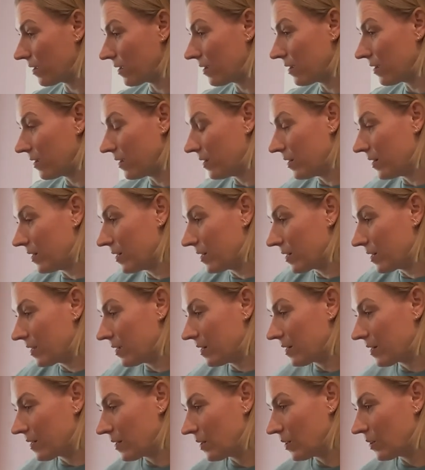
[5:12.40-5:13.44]

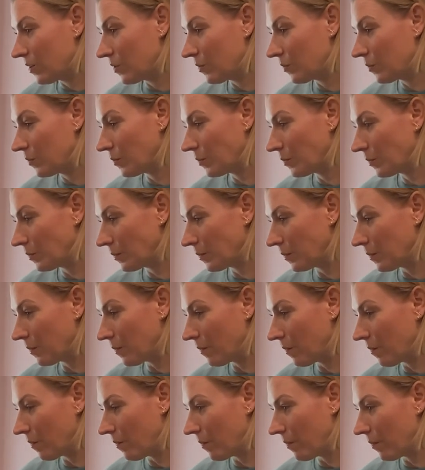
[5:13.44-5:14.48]

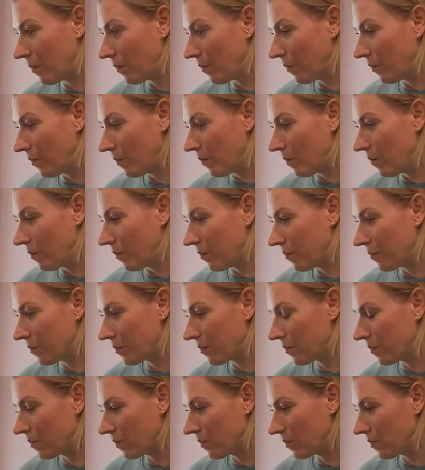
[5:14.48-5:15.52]

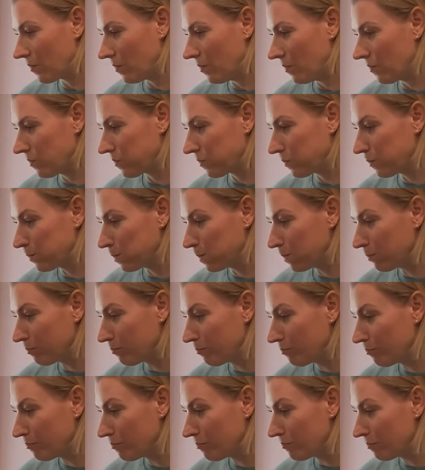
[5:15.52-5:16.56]

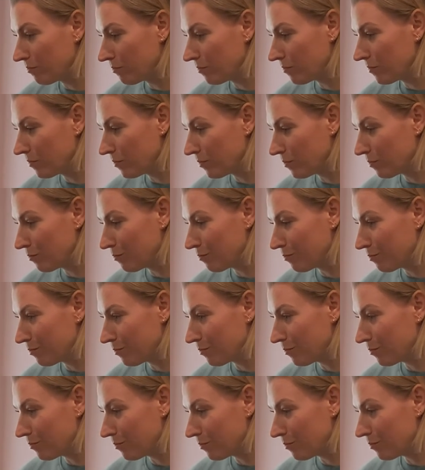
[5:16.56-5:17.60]

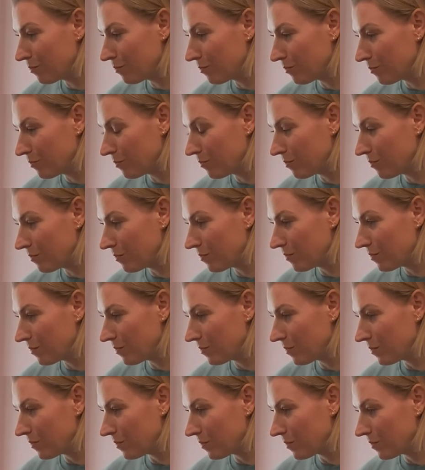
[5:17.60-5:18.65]

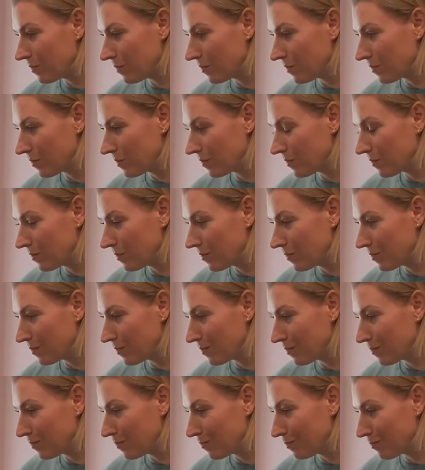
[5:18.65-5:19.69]

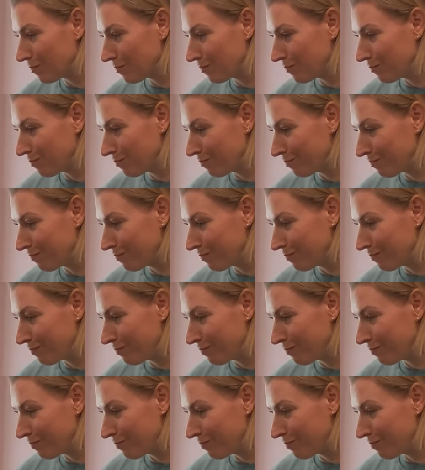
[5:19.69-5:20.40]
(silent)